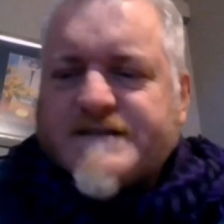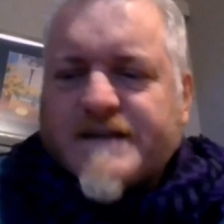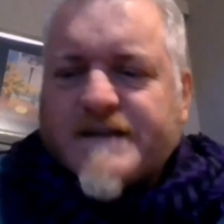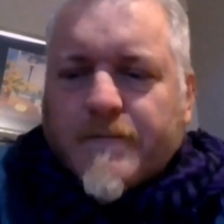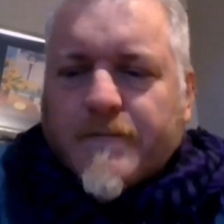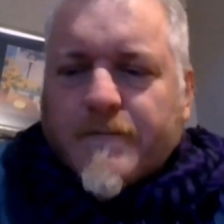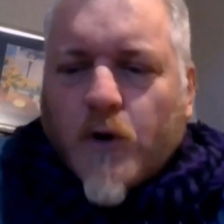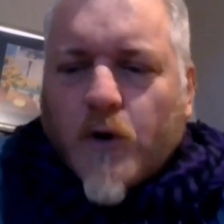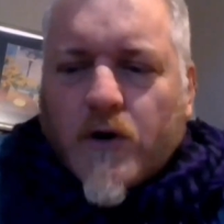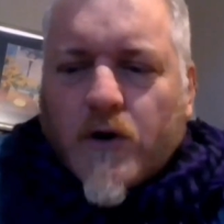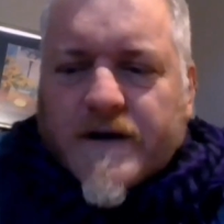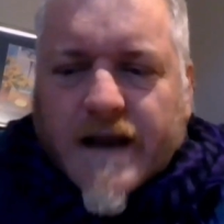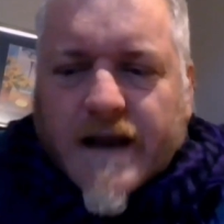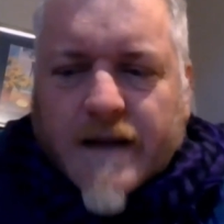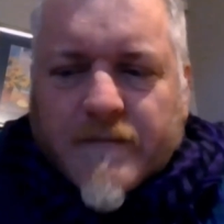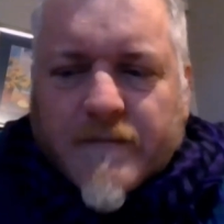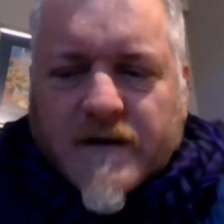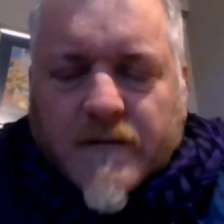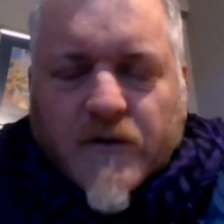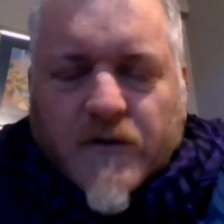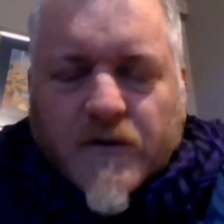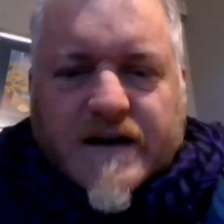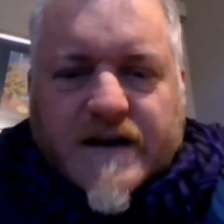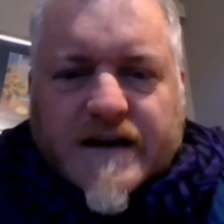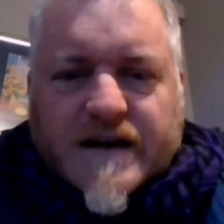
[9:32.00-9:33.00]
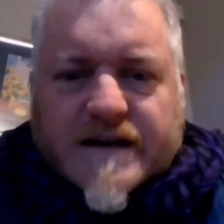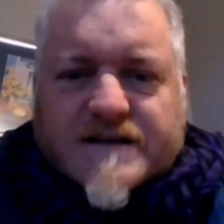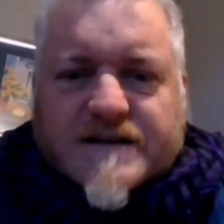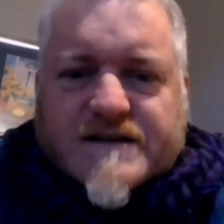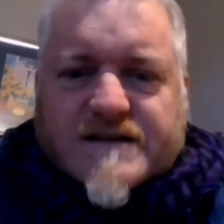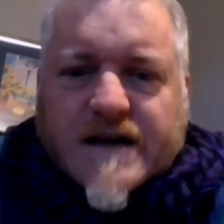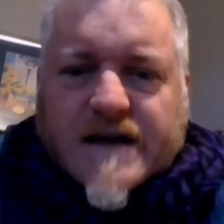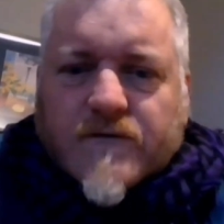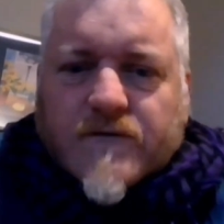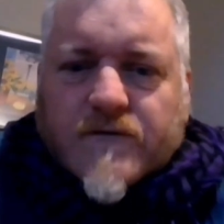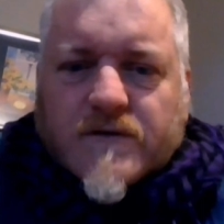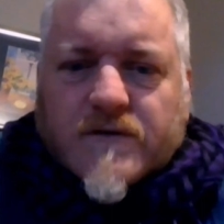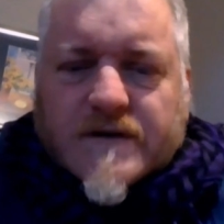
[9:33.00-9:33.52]
the board game community in
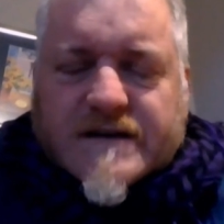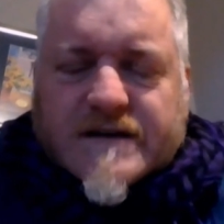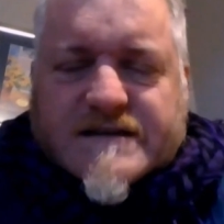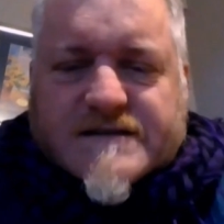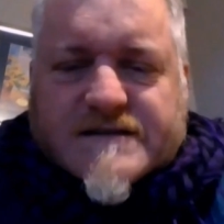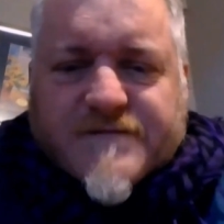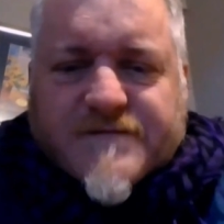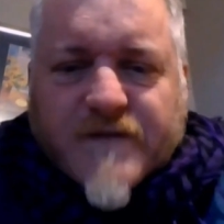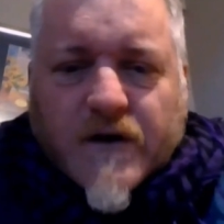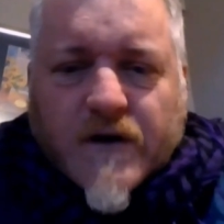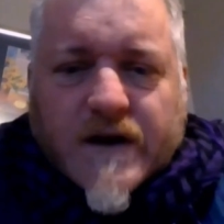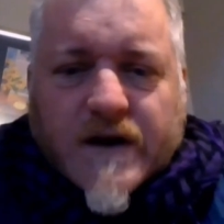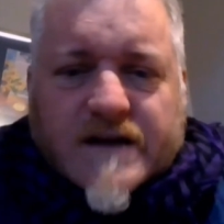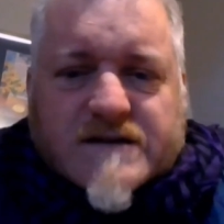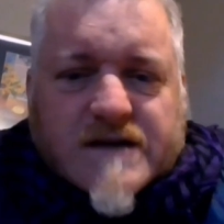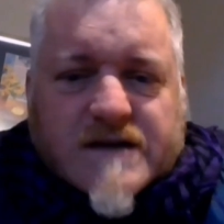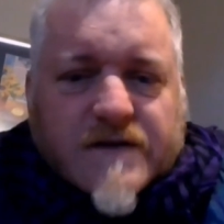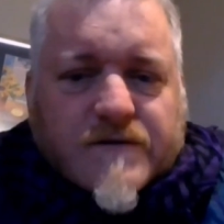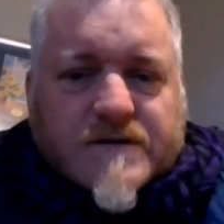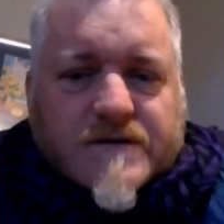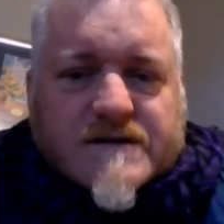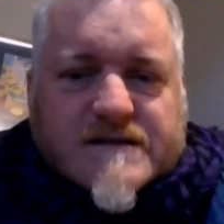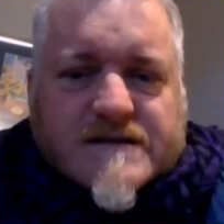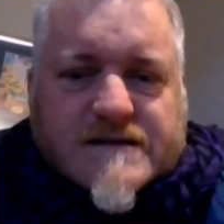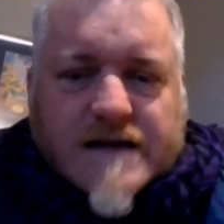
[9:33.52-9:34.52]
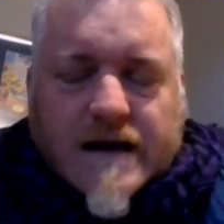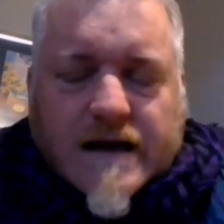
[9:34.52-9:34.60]
general is very generous.